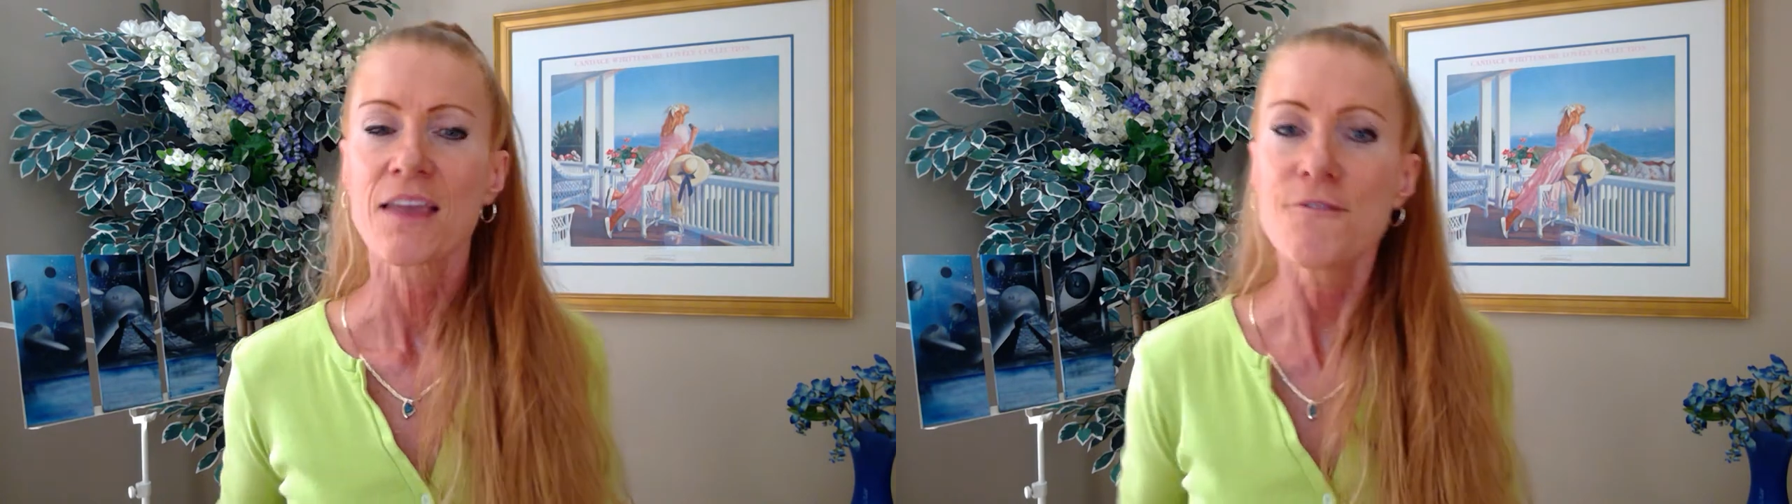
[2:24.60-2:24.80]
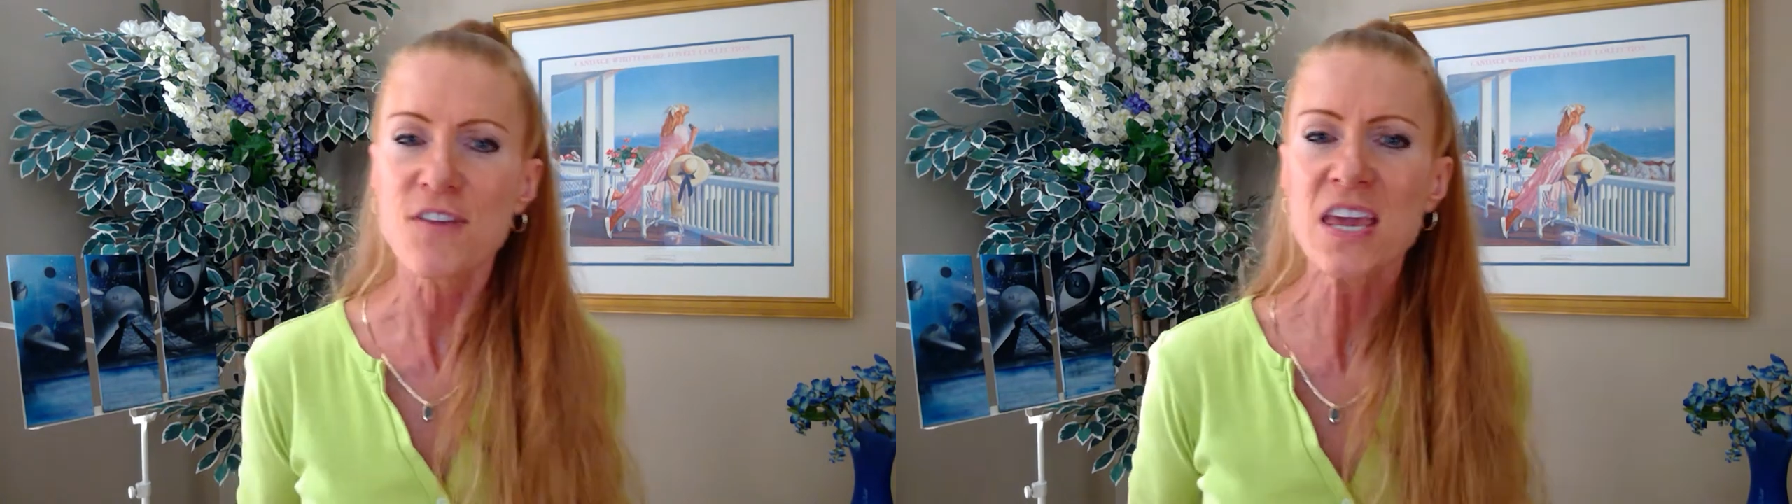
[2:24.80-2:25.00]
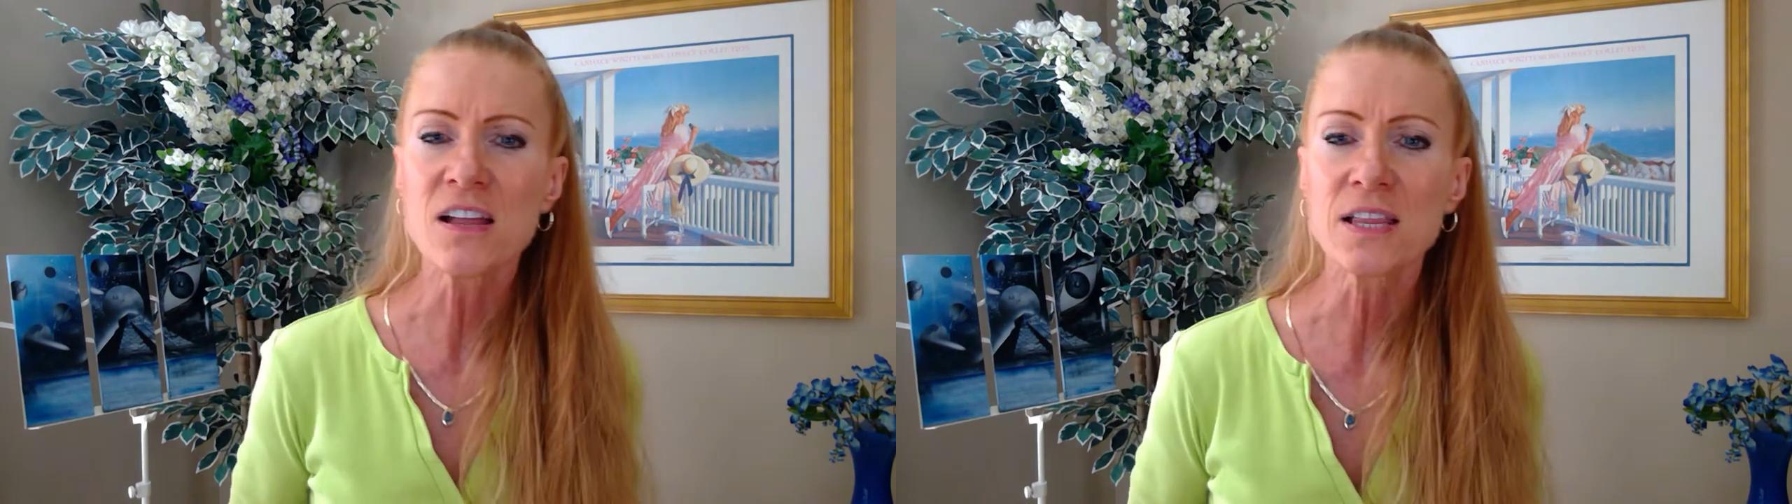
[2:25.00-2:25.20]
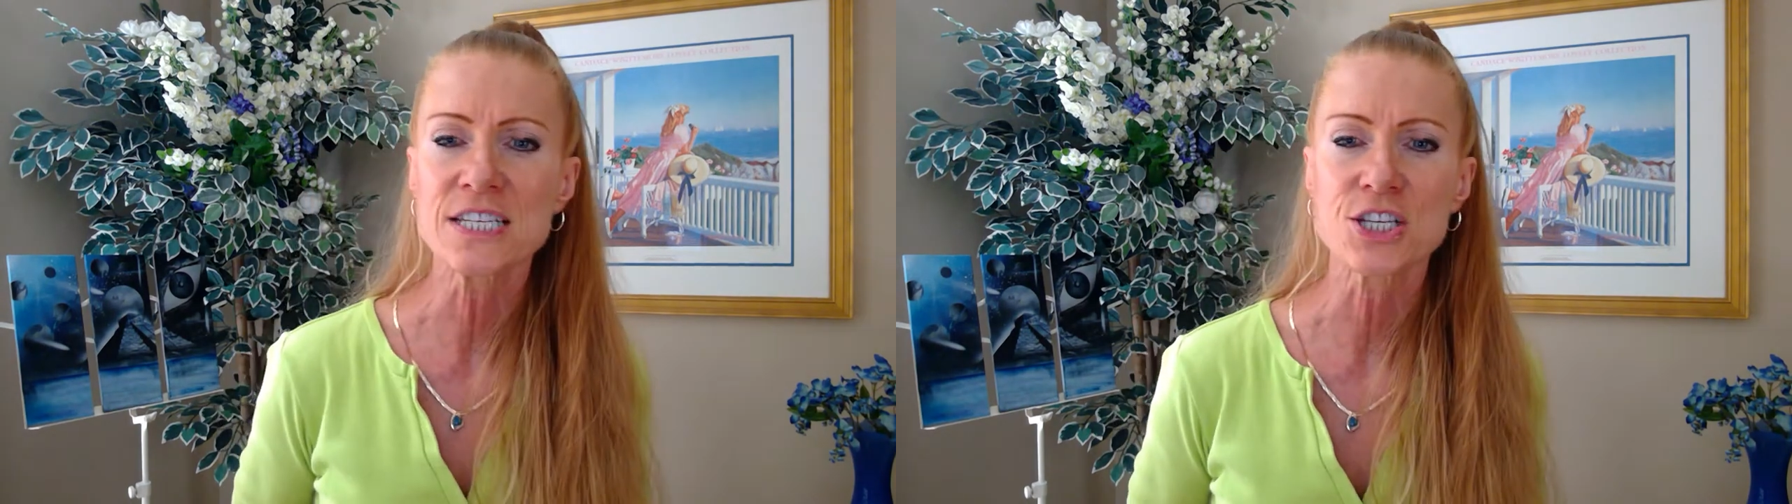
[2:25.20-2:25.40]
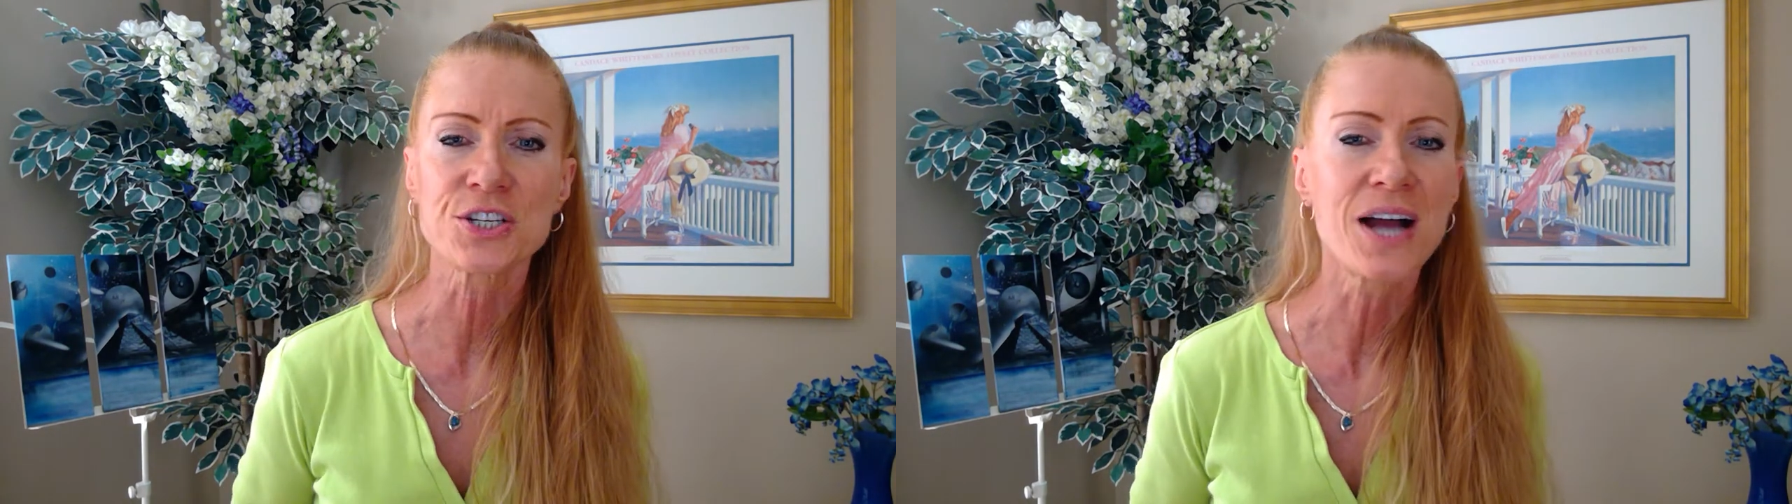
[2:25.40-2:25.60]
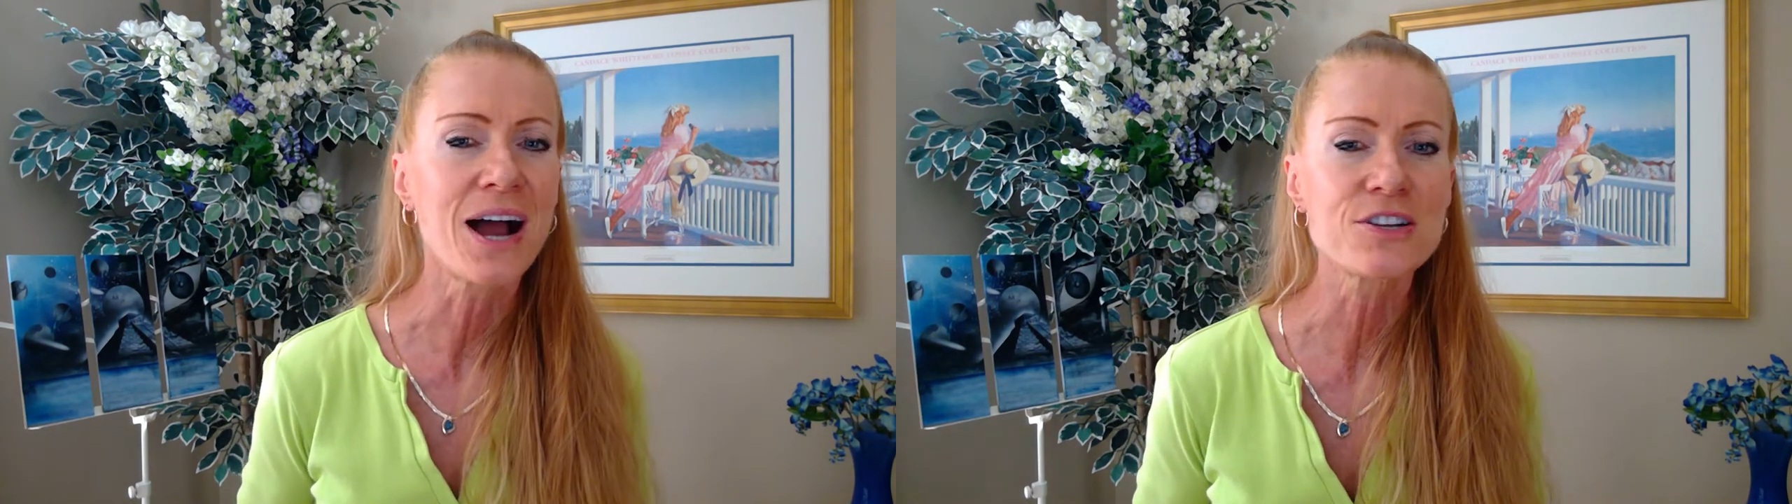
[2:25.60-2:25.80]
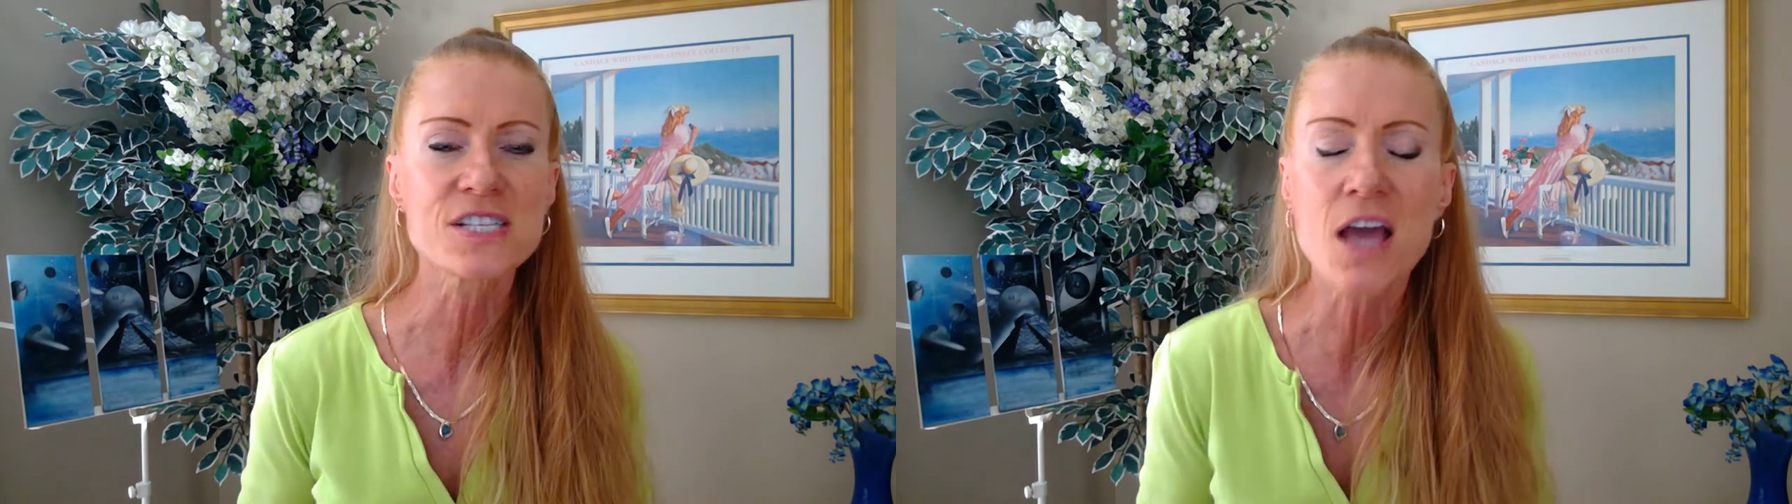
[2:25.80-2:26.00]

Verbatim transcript: Feel into your heart's